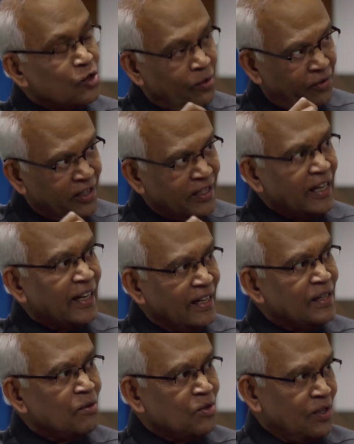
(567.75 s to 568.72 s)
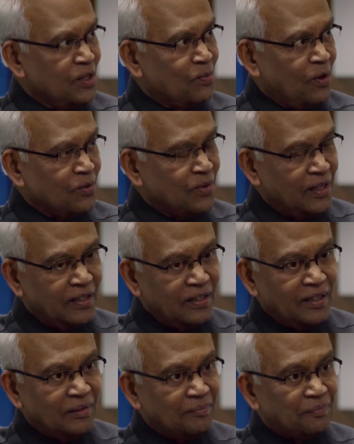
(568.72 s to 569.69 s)
So if we take individual
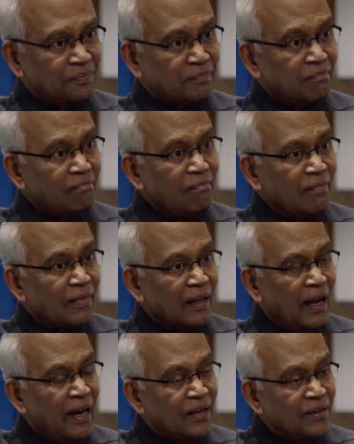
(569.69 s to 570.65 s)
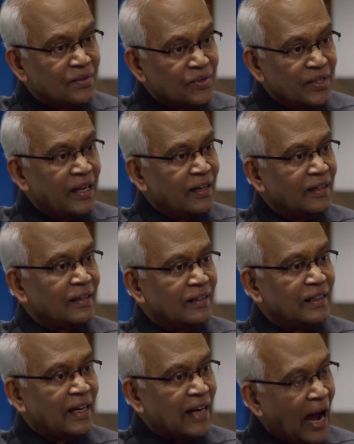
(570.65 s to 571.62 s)
responsibility and say
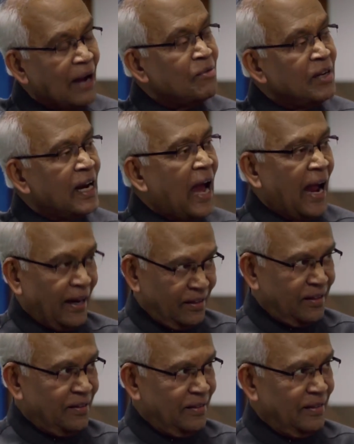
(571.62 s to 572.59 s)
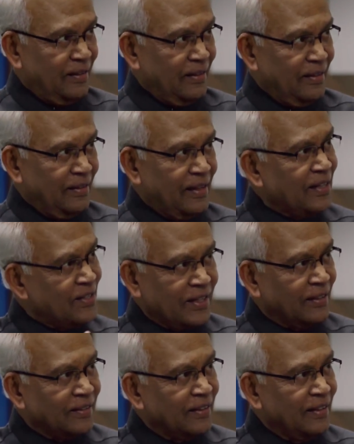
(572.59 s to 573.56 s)
that I will act, that's
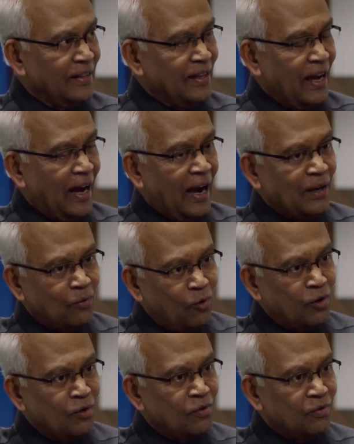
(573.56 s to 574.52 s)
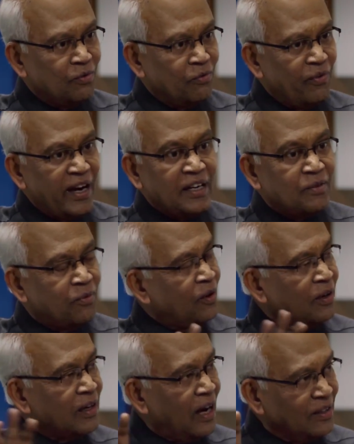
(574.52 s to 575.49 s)
it. I won't wait
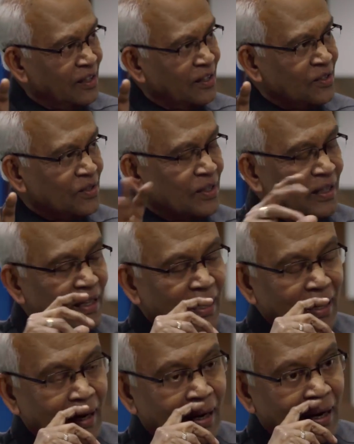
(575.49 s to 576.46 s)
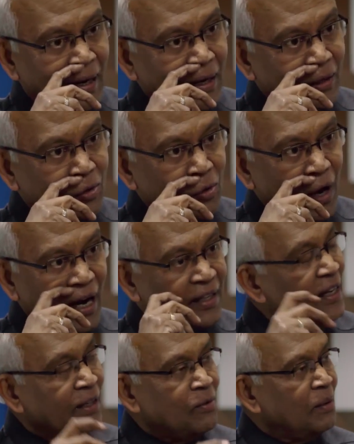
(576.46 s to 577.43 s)
for others to
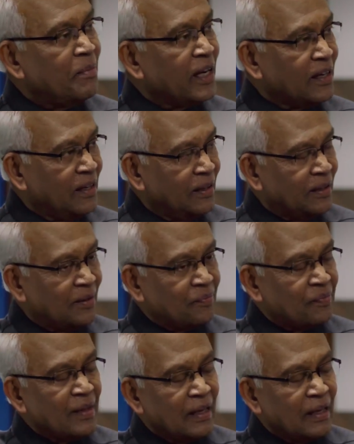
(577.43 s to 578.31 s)
act. It will make a